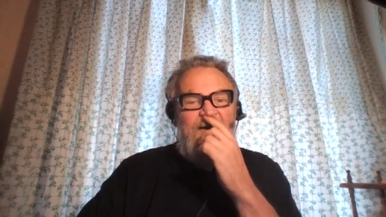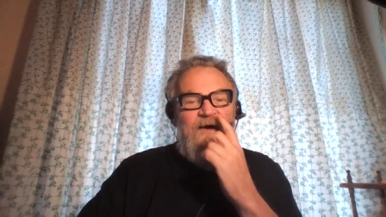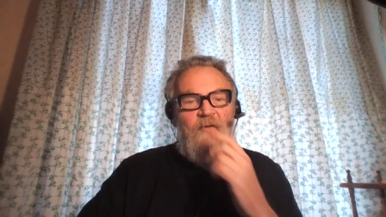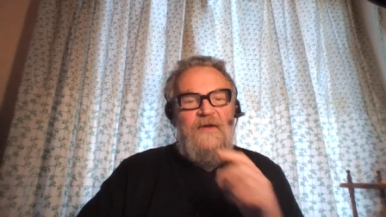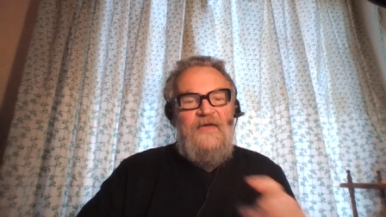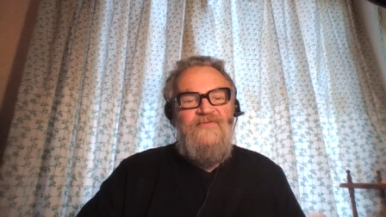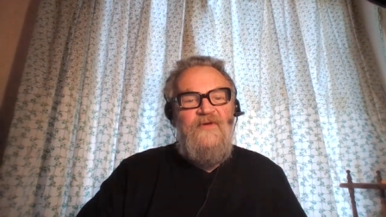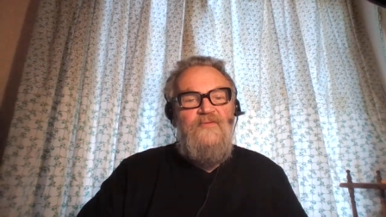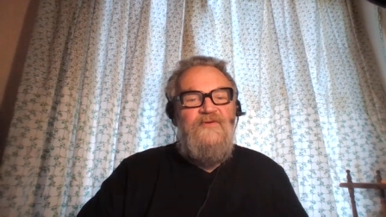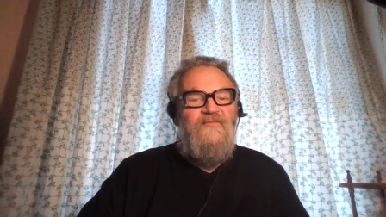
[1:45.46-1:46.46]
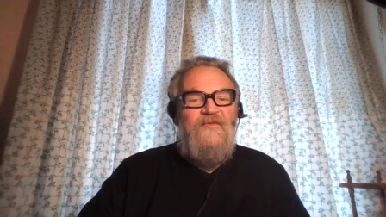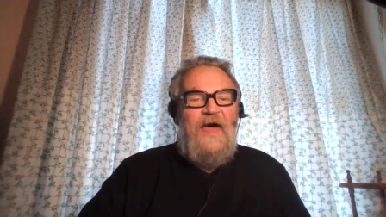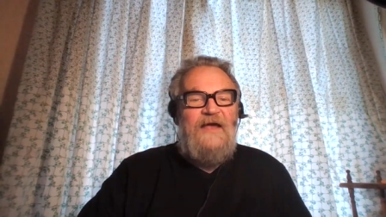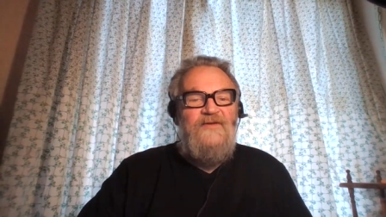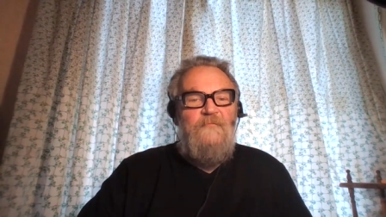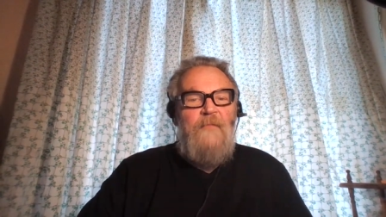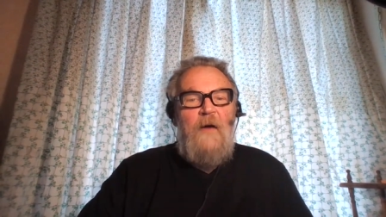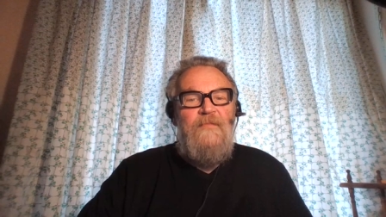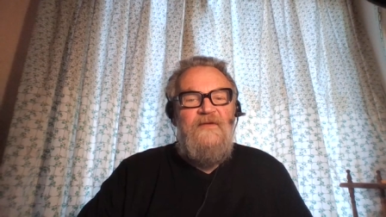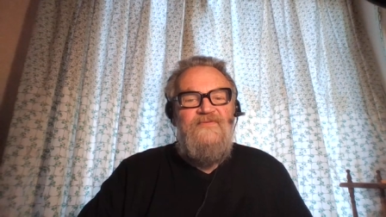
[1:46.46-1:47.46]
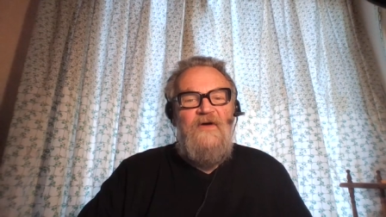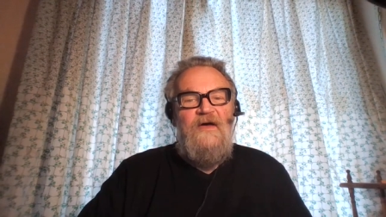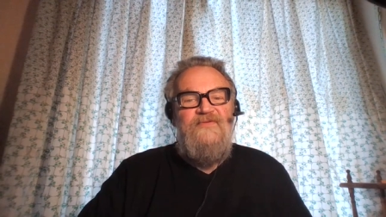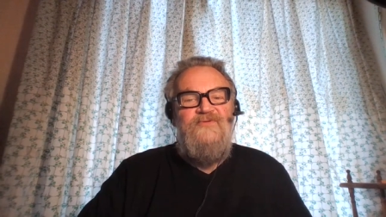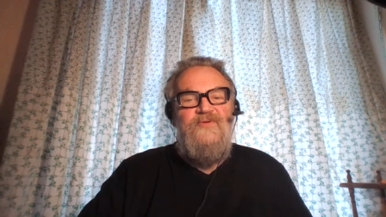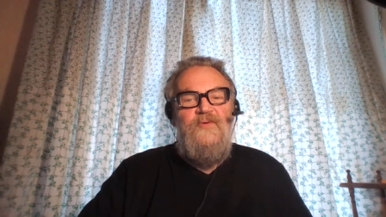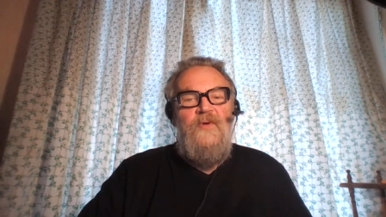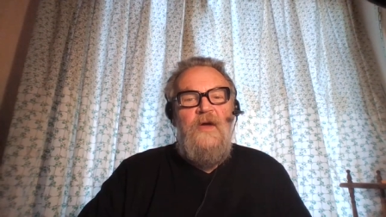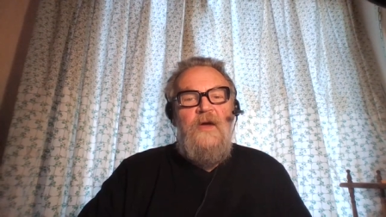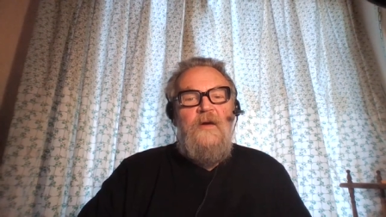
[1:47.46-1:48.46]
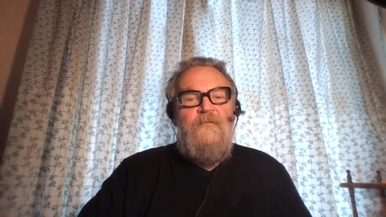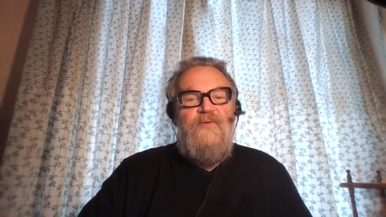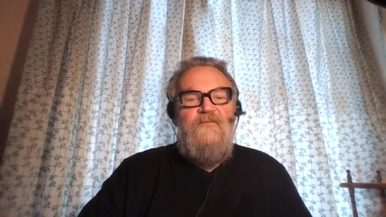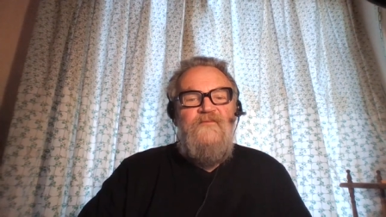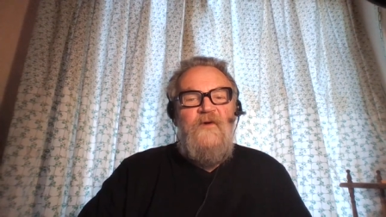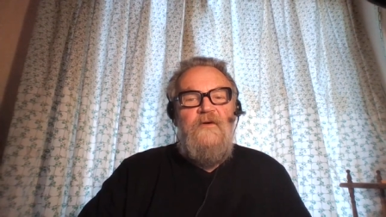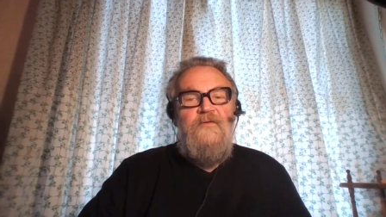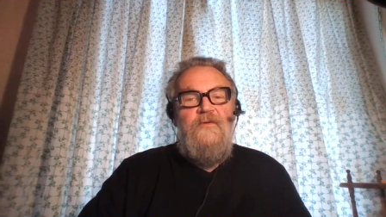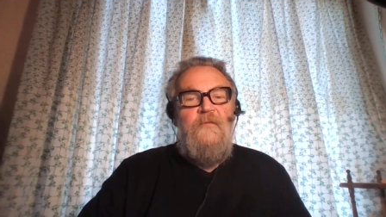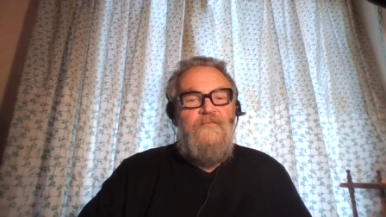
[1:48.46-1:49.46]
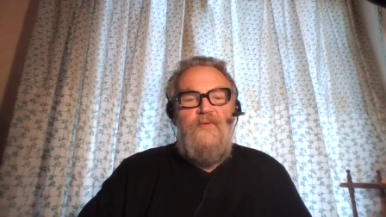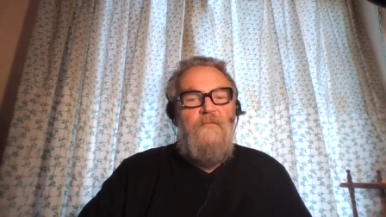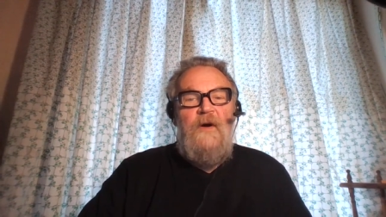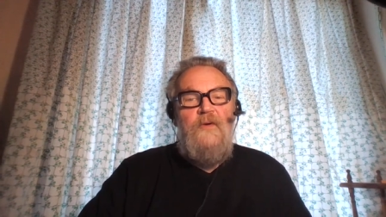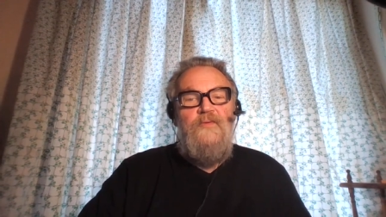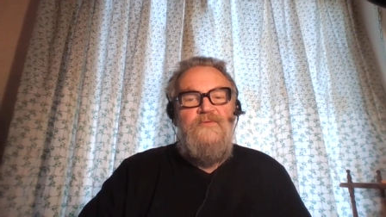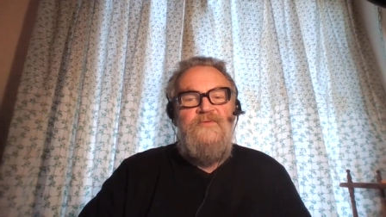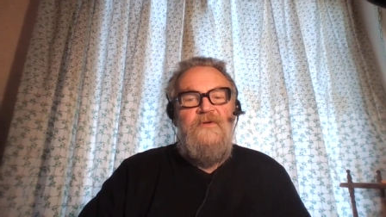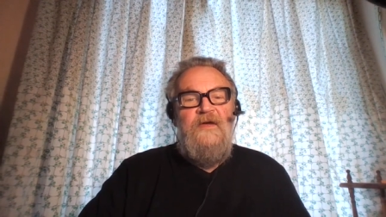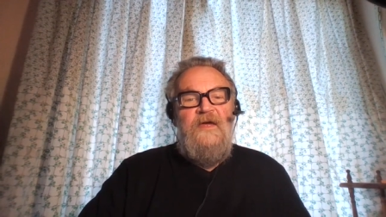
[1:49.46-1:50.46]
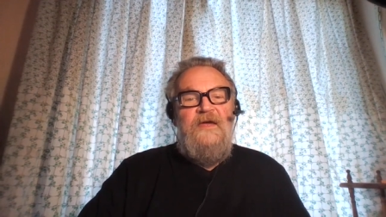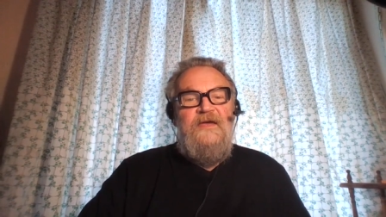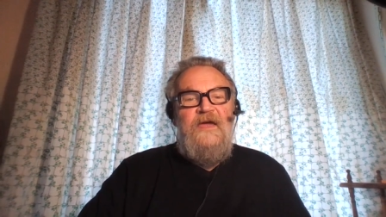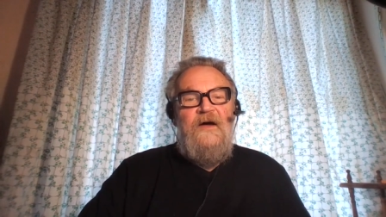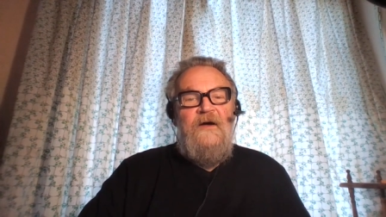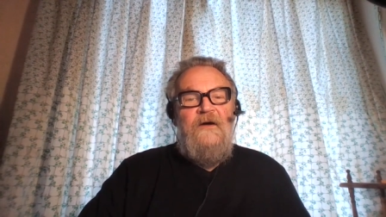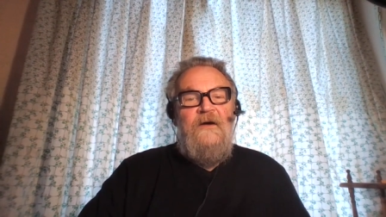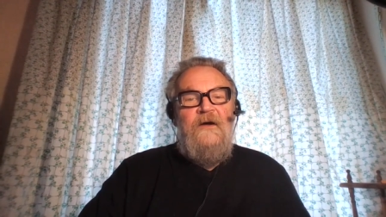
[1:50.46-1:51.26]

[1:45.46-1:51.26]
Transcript: Okay, so to flack, to publicise, to provoke, promote, yeah.